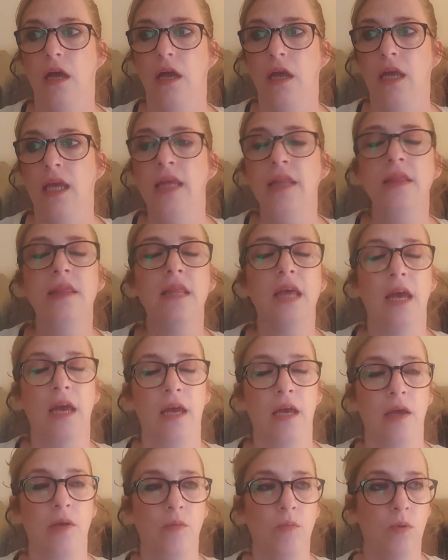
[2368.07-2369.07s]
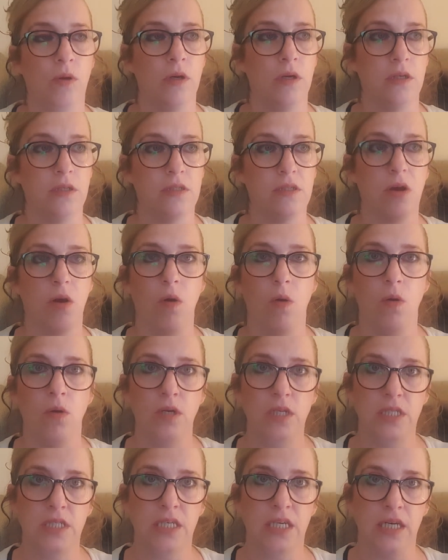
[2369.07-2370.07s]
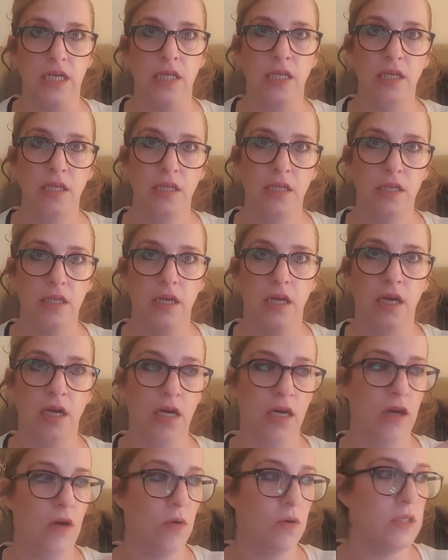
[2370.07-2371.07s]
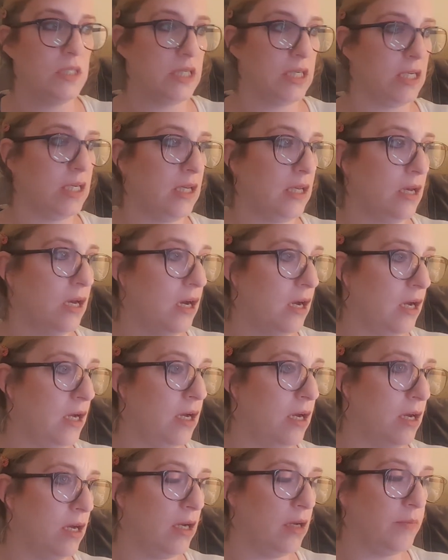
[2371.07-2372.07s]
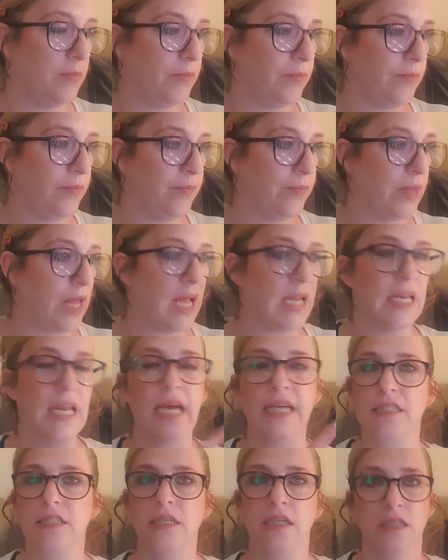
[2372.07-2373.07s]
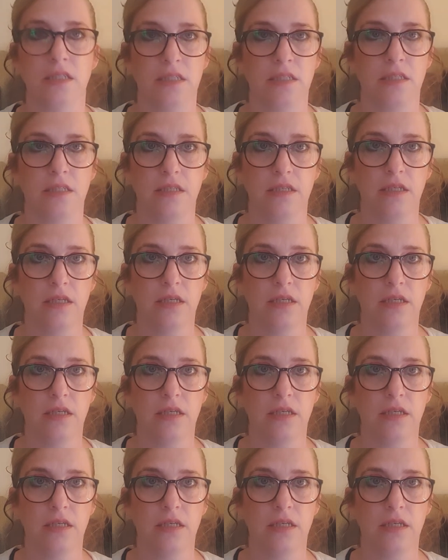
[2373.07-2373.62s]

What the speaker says: In there was ID and letters